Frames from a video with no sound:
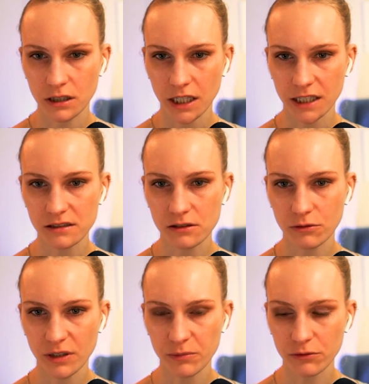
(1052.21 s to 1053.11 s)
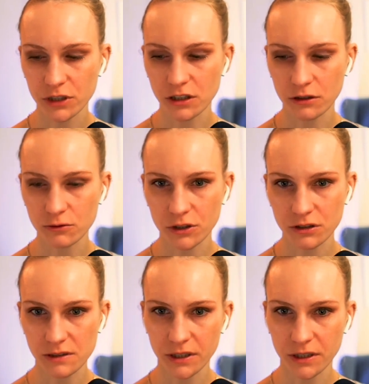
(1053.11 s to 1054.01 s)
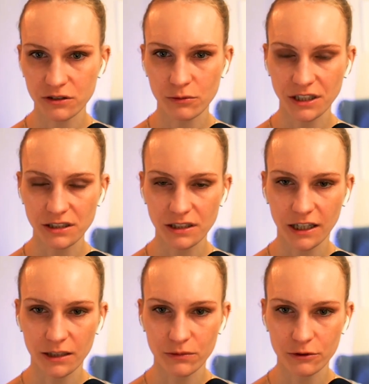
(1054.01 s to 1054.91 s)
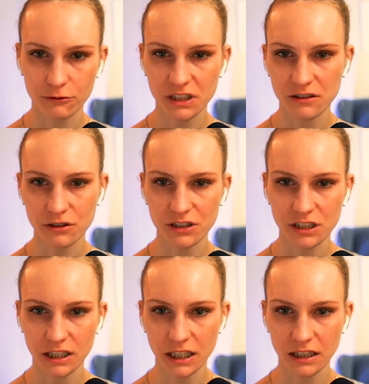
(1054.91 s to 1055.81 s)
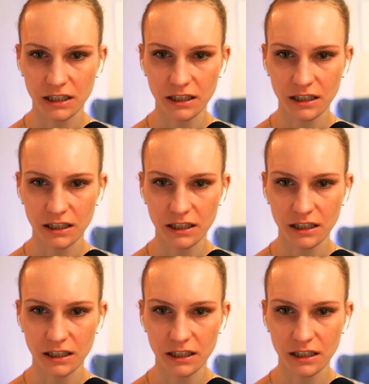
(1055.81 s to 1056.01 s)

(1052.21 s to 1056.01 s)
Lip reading: And so maybe we don't want to spend too much time researching